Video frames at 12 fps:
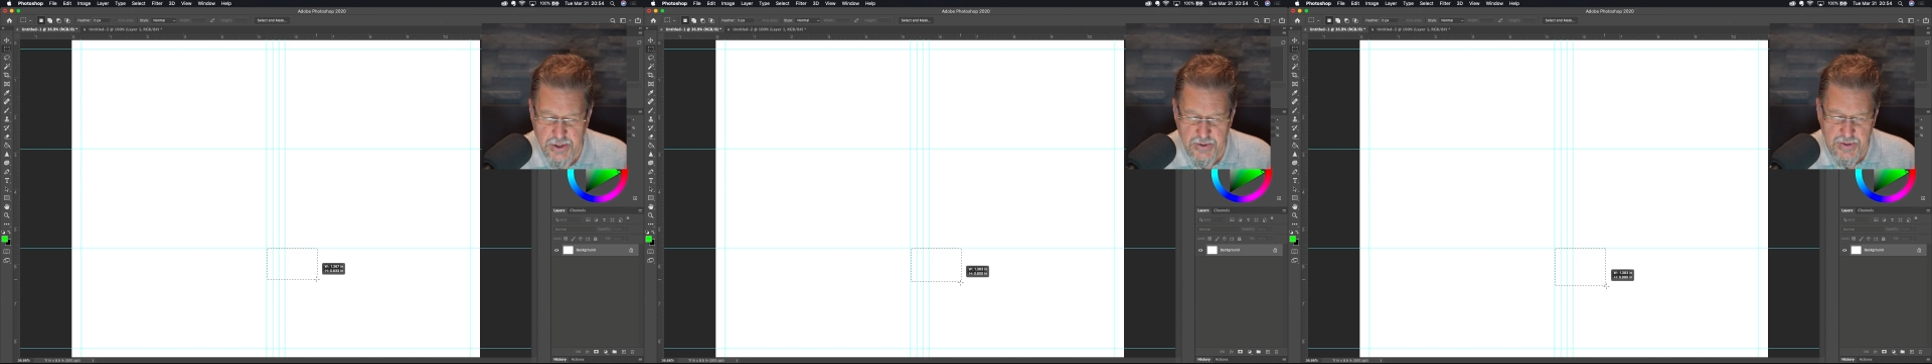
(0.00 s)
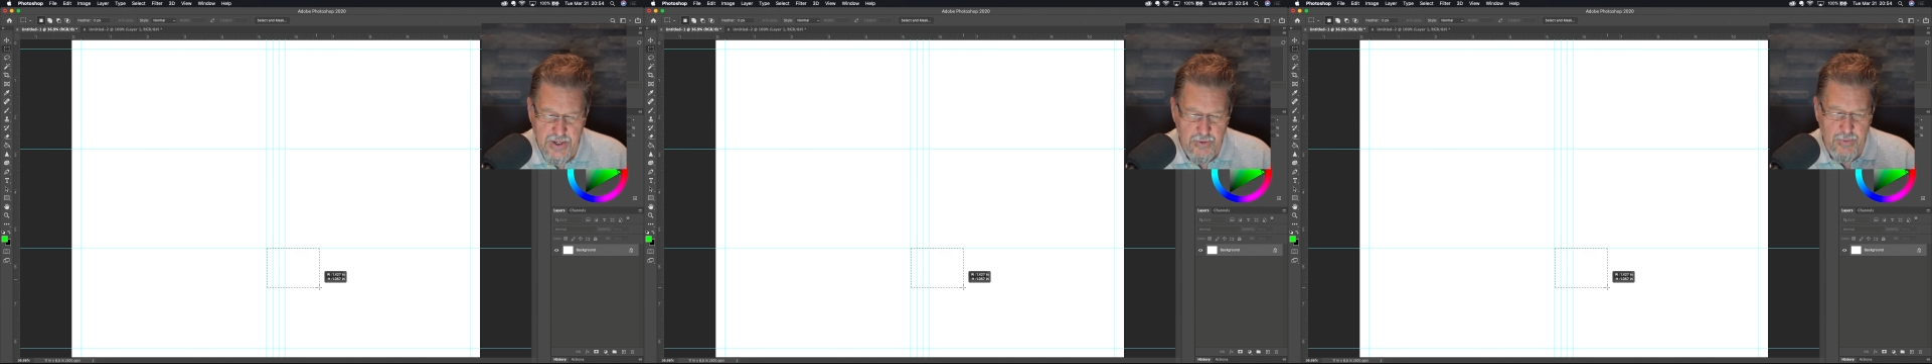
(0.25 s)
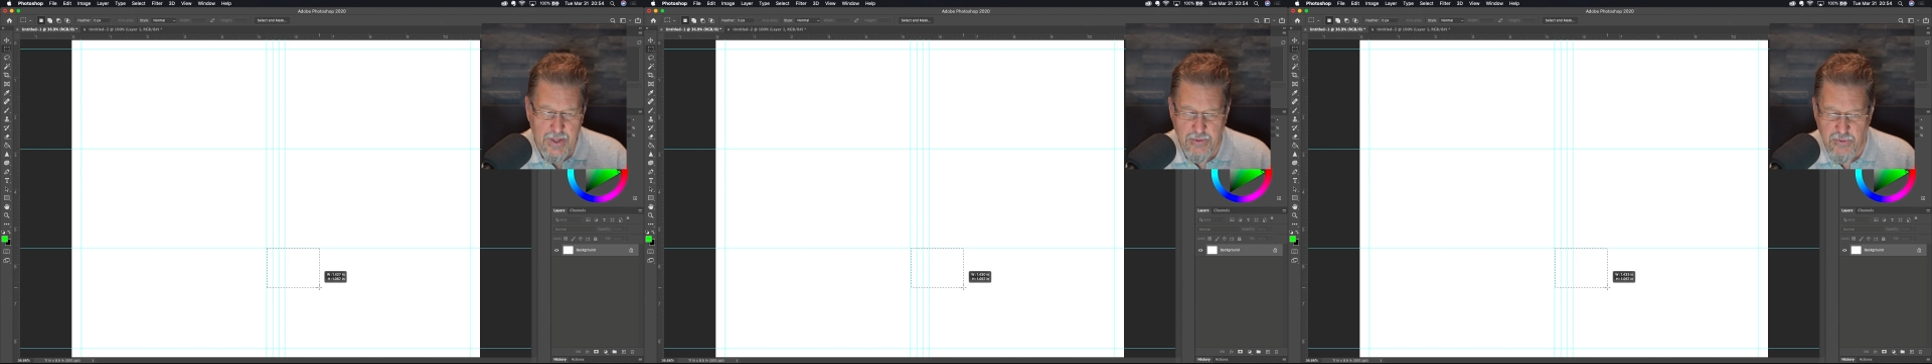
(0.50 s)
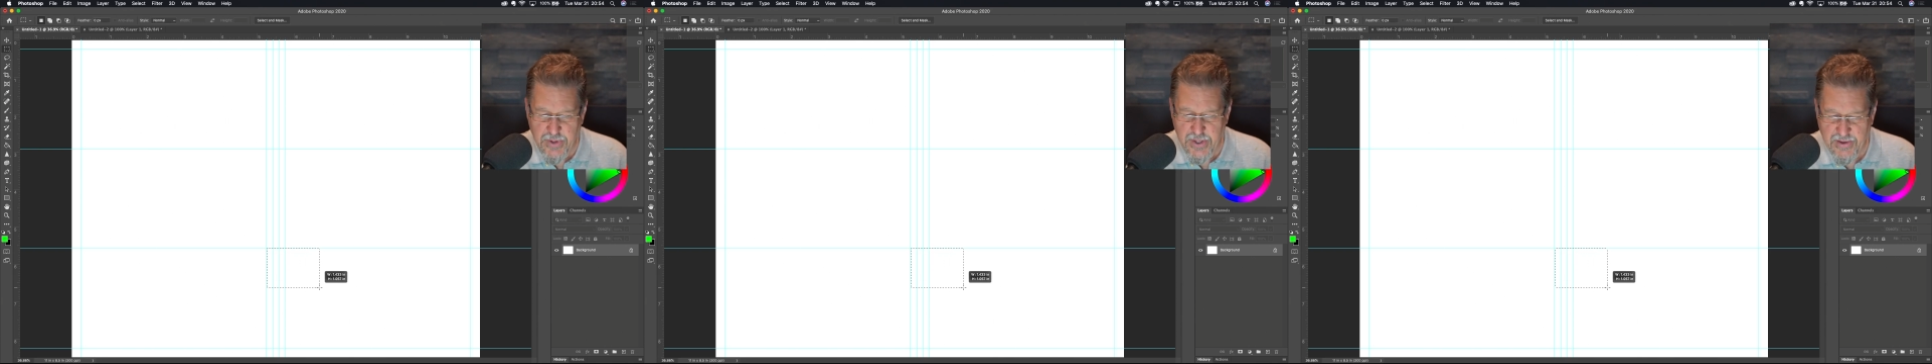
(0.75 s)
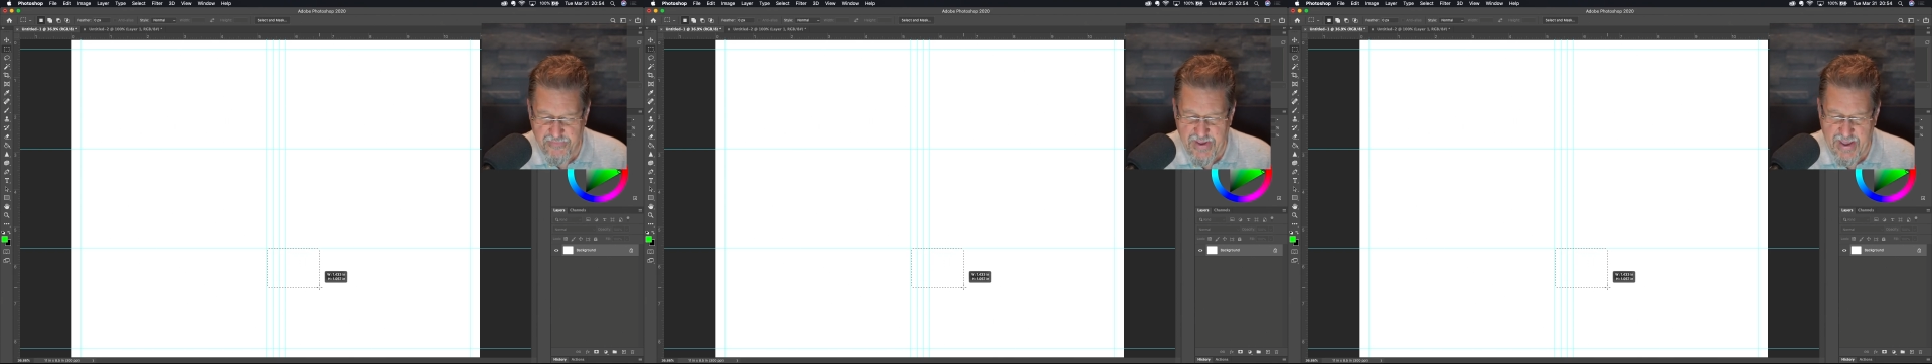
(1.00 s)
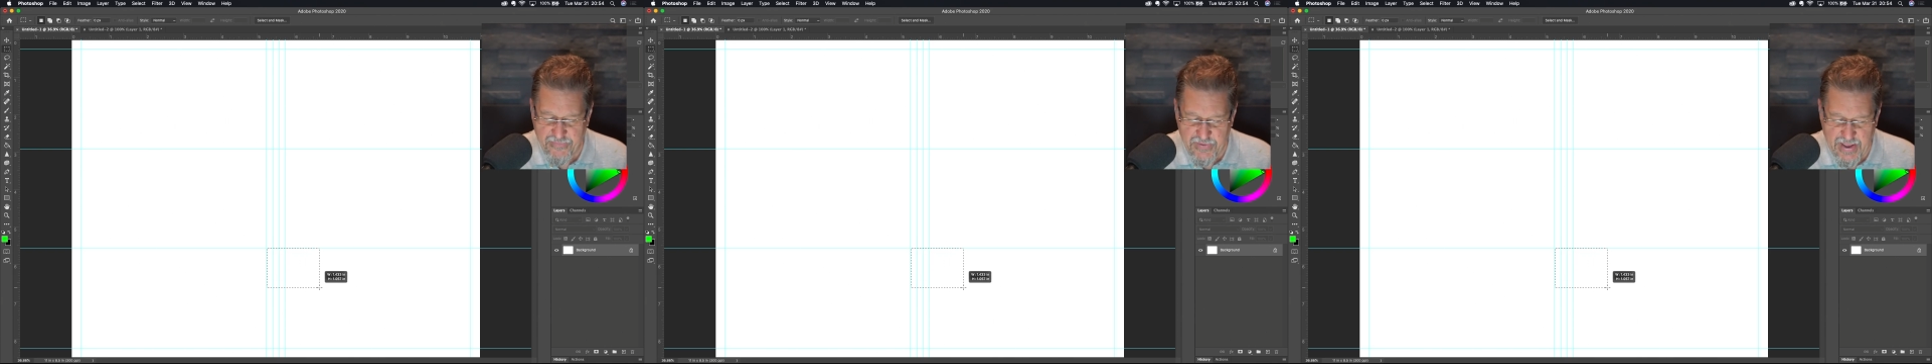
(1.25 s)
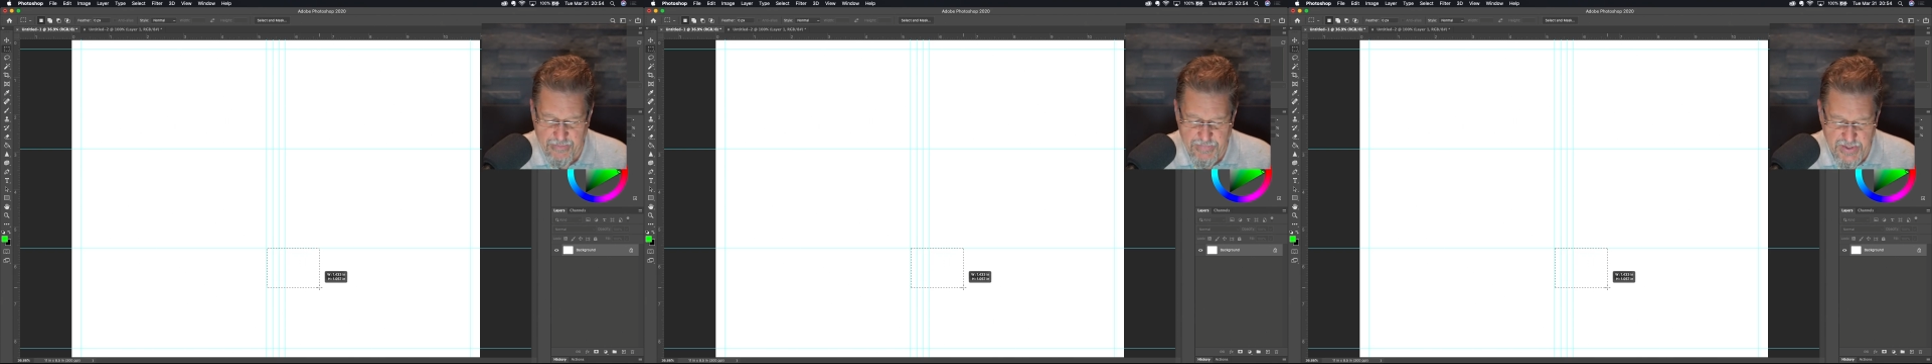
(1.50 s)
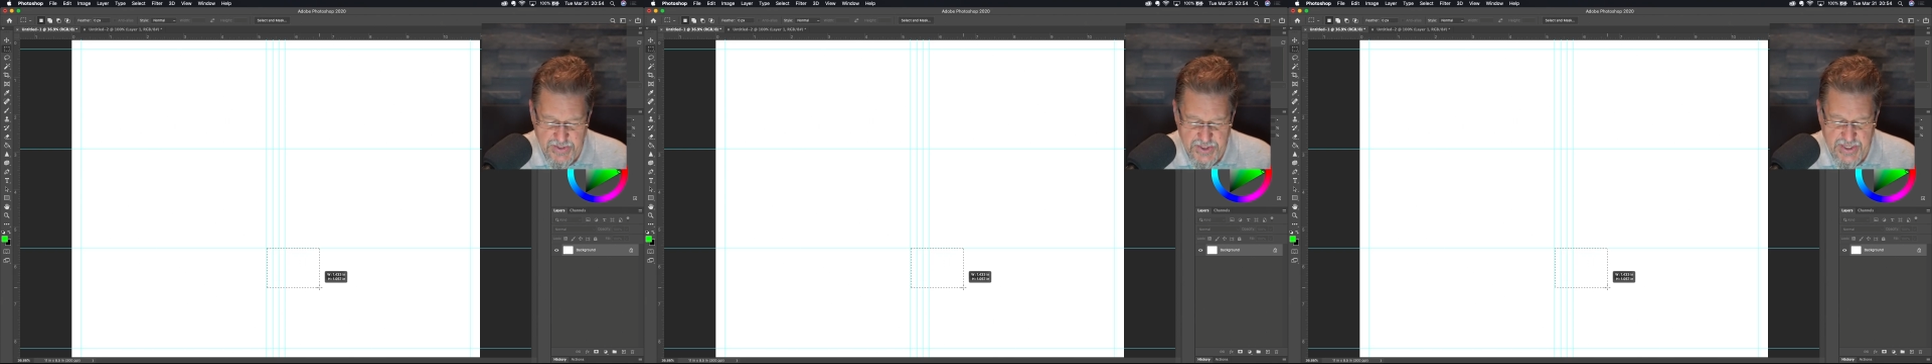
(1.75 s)
and you're thinking, well, I'd really love to have that
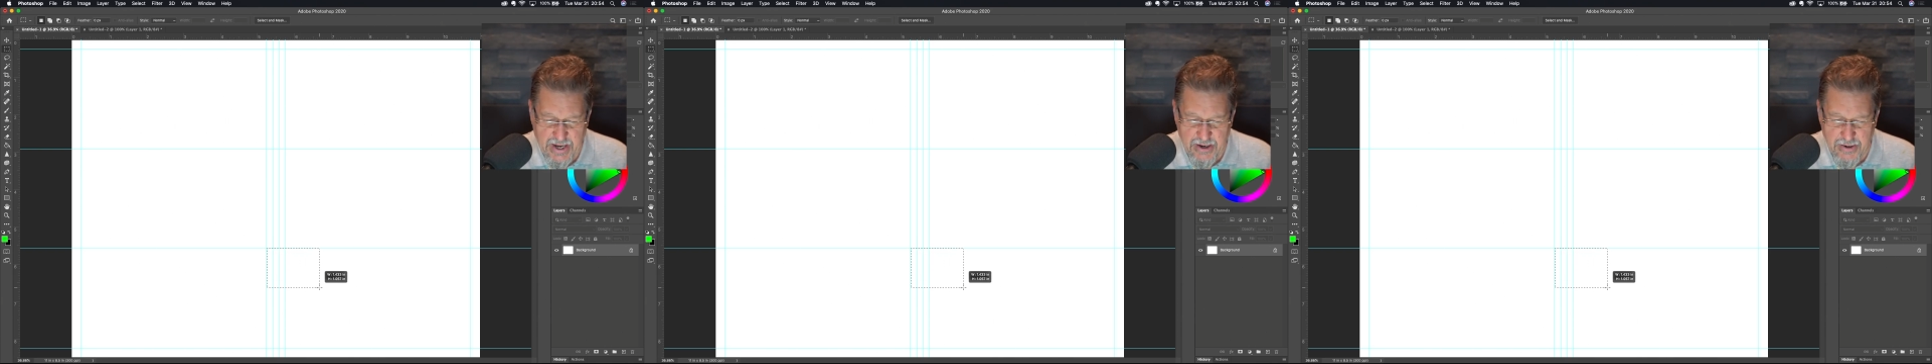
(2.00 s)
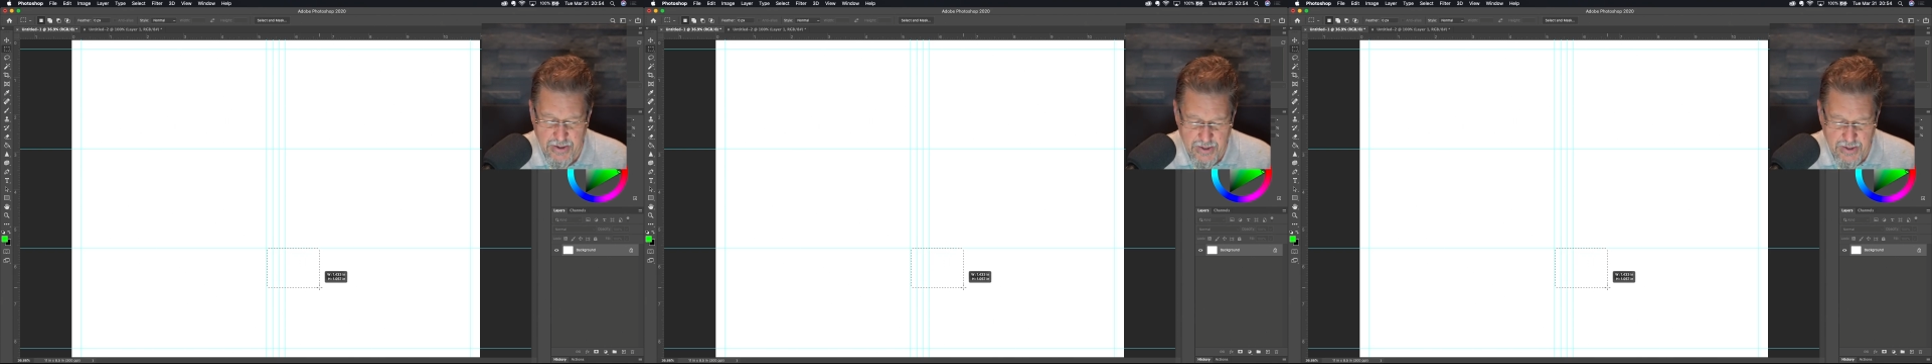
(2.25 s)
be the center.